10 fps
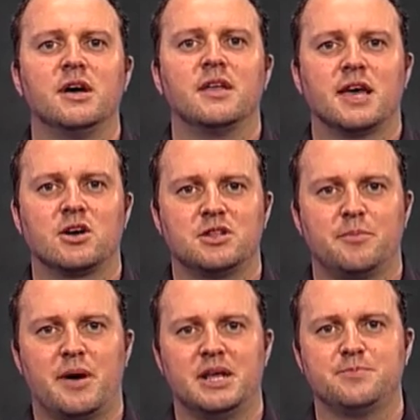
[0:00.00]
They got the
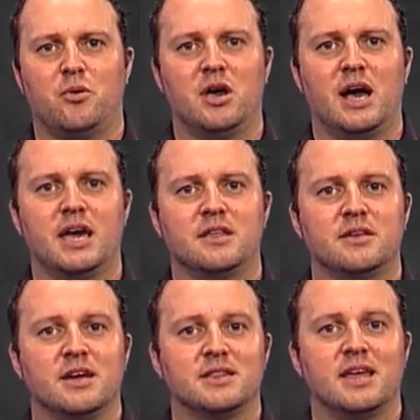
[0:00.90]
Bunnies by 8.
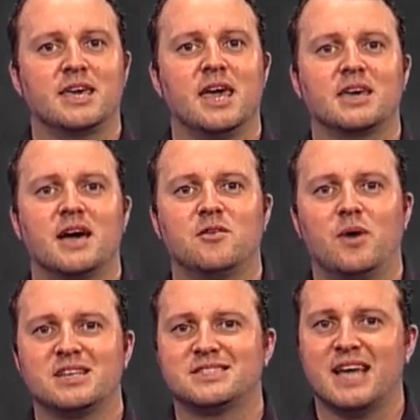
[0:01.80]
They again gave away
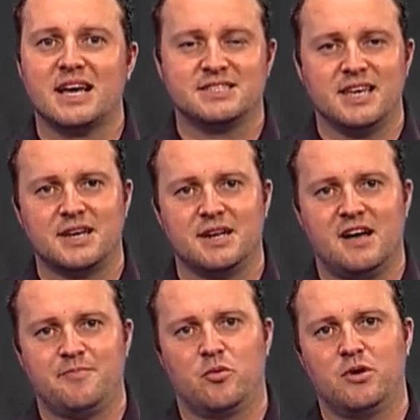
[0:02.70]
a stack of second
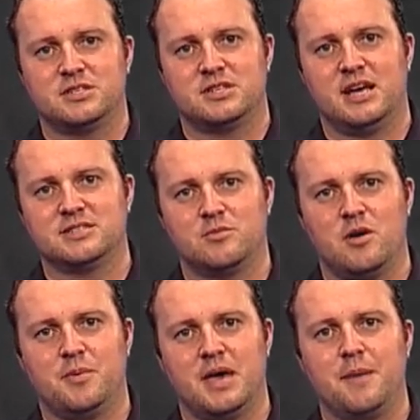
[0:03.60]
half points and Hasler won't
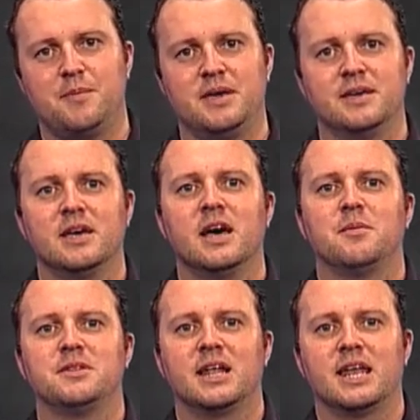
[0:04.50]
be happy,
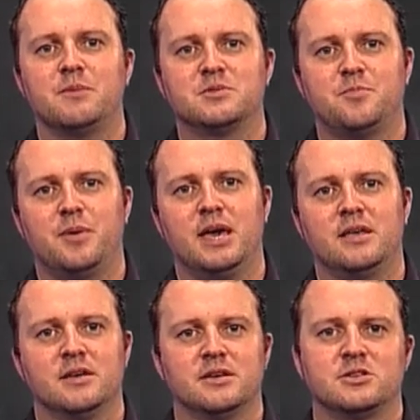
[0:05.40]
but their lead was big,
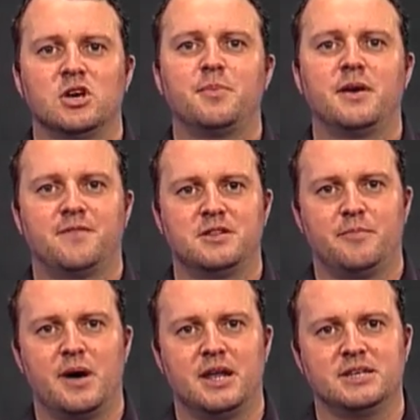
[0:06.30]
too big for the
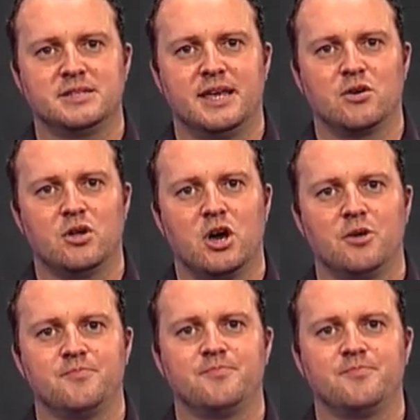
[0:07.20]
Bunnies and they got home.